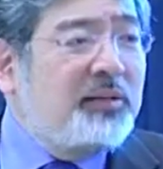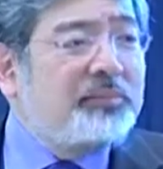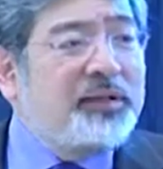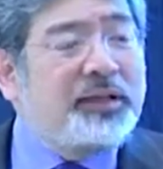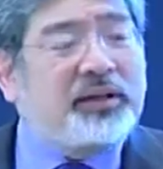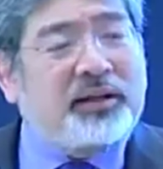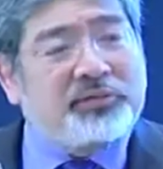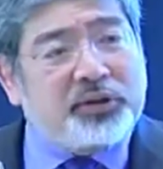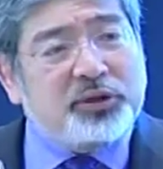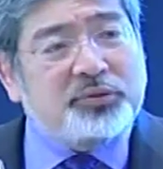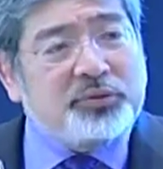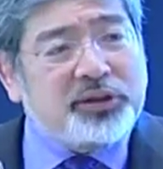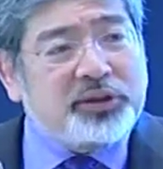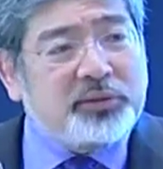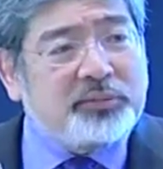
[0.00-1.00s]
But of those
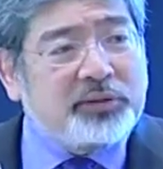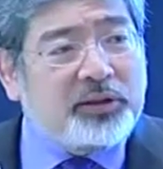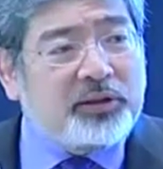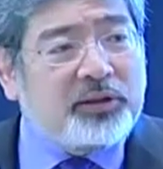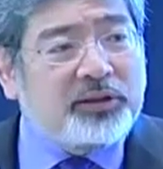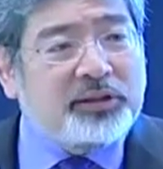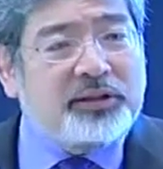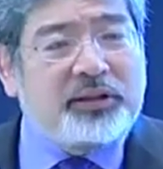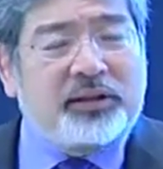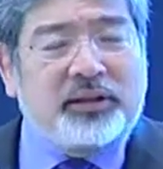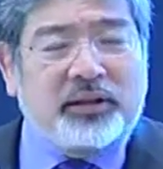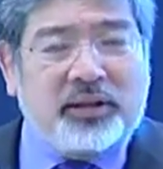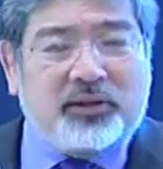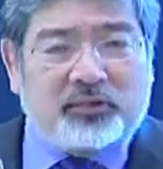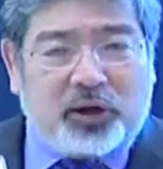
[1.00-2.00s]

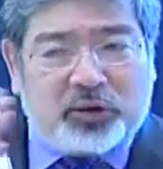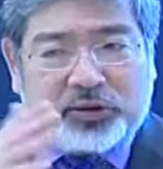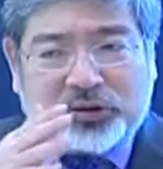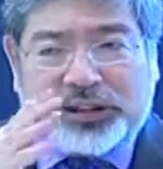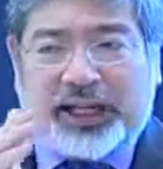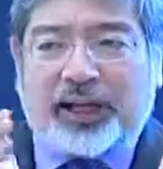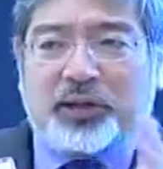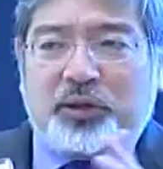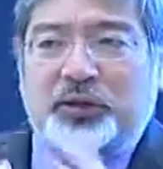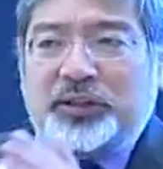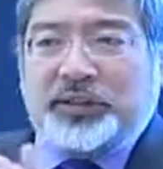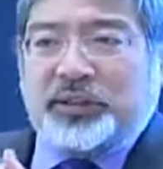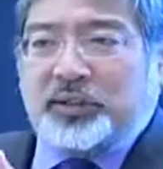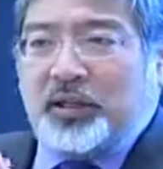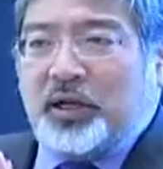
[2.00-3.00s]
whistleblowers, of all those
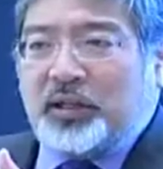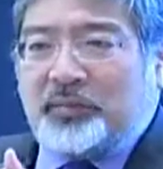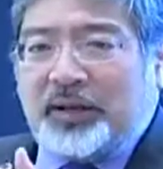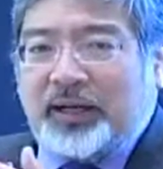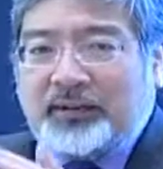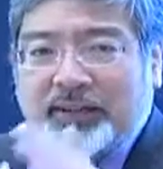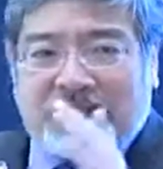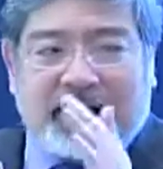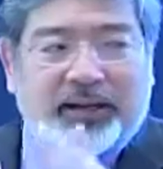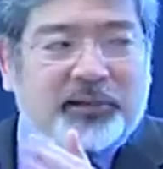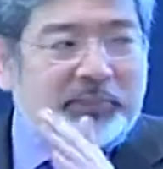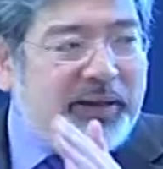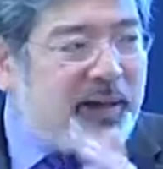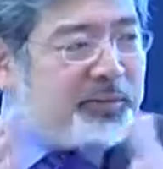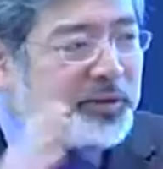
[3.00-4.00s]
categories I talked about, they kind
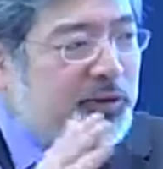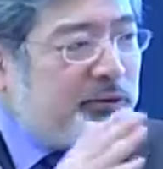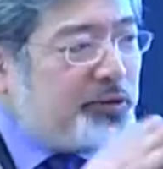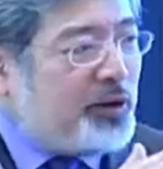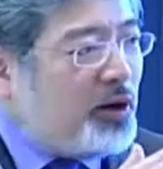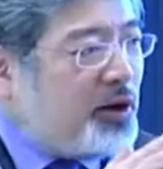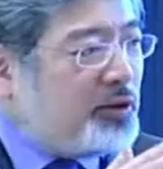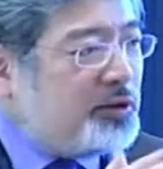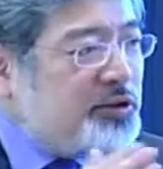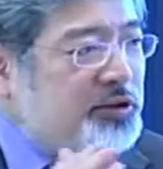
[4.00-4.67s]
of pepper through all